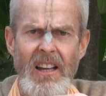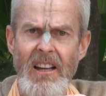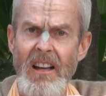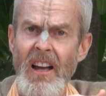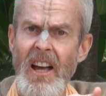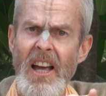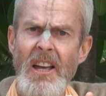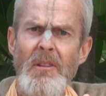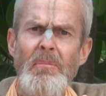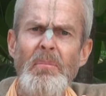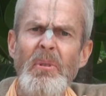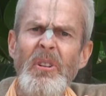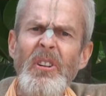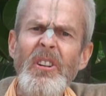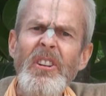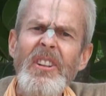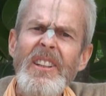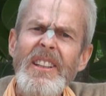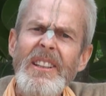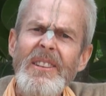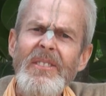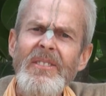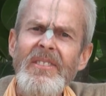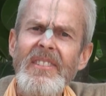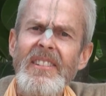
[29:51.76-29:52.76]
I burned
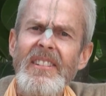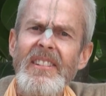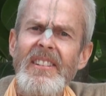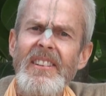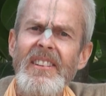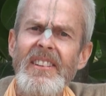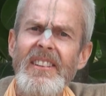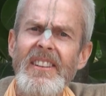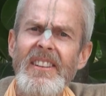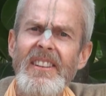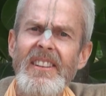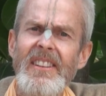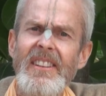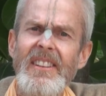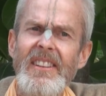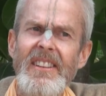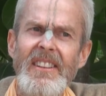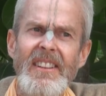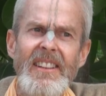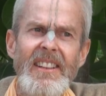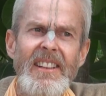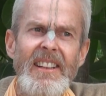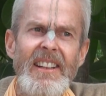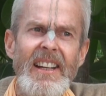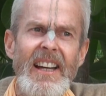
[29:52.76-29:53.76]
them?
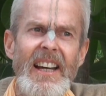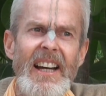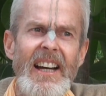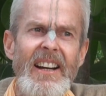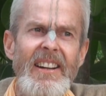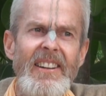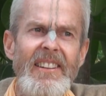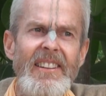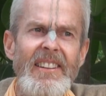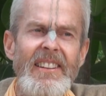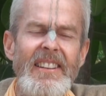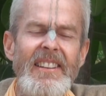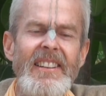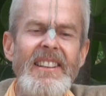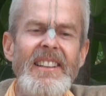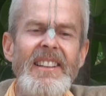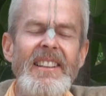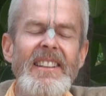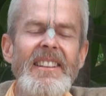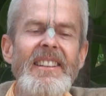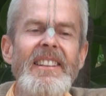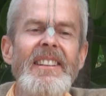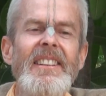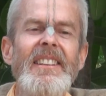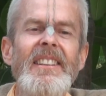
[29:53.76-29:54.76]
How?
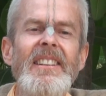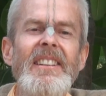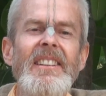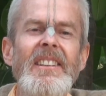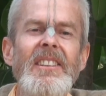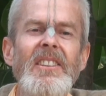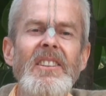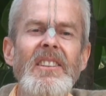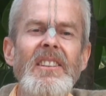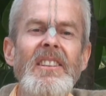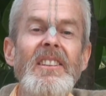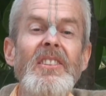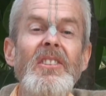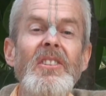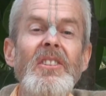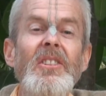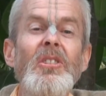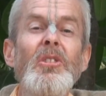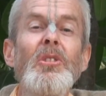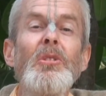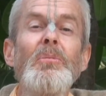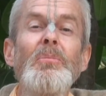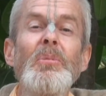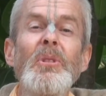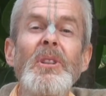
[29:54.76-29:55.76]

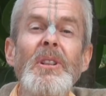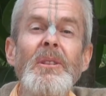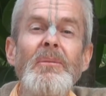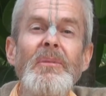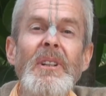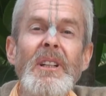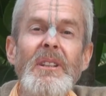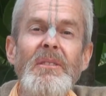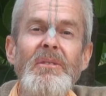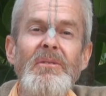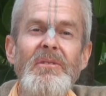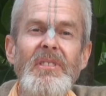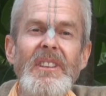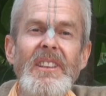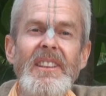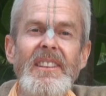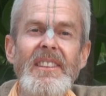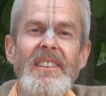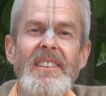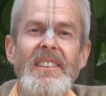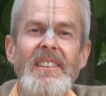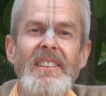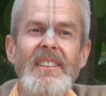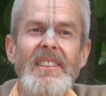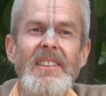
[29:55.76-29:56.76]
You burned my
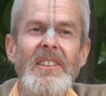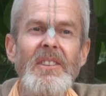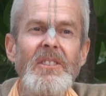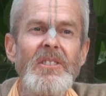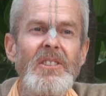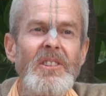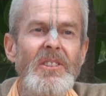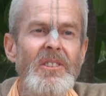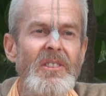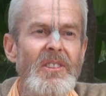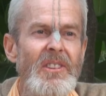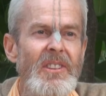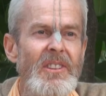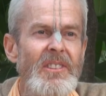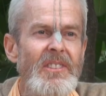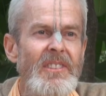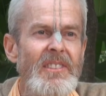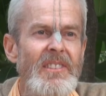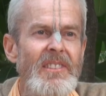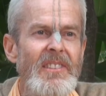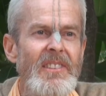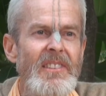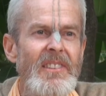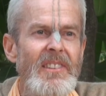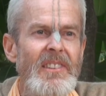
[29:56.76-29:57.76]
feet, don't you know?
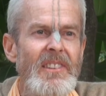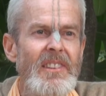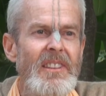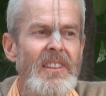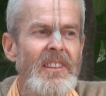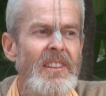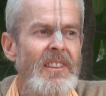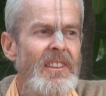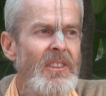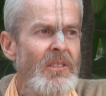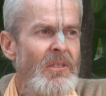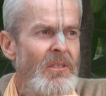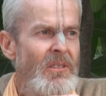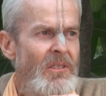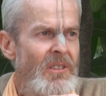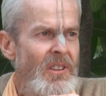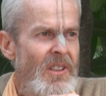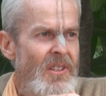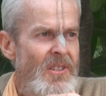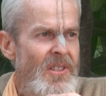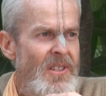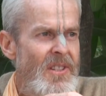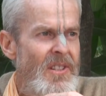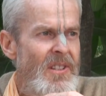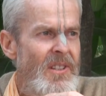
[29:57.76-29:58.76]
Did you
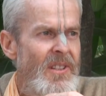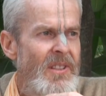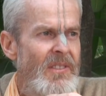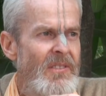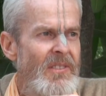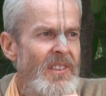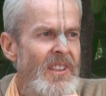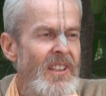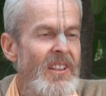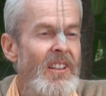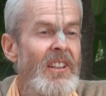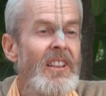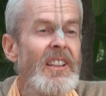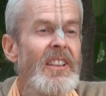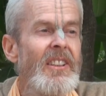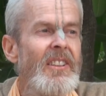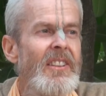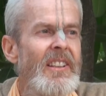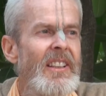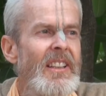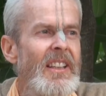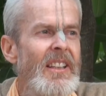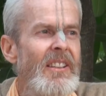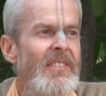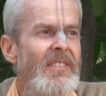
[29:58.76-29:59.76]
just serve,
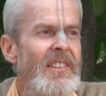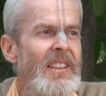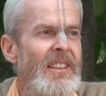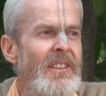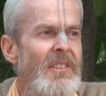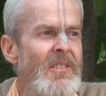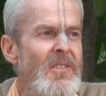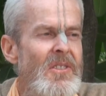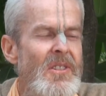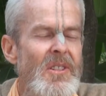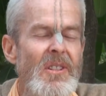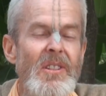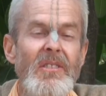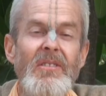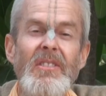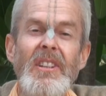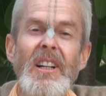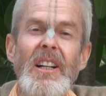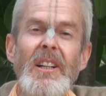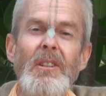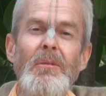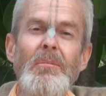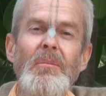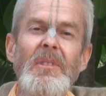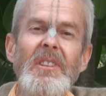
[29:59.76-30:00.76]
earlier in the evening, you served
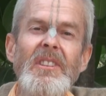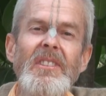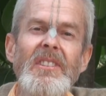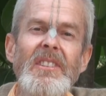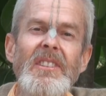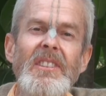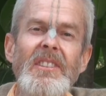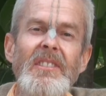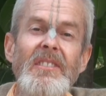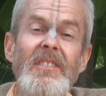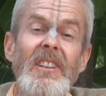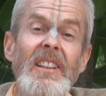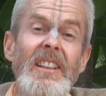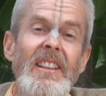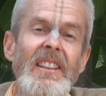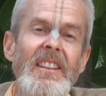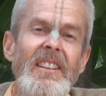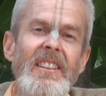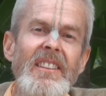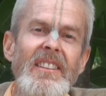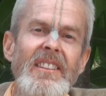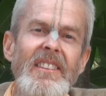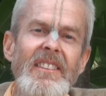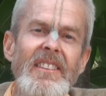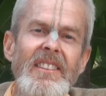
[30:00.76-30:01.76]
hot milk to
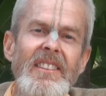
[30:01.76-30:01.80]
Radhika.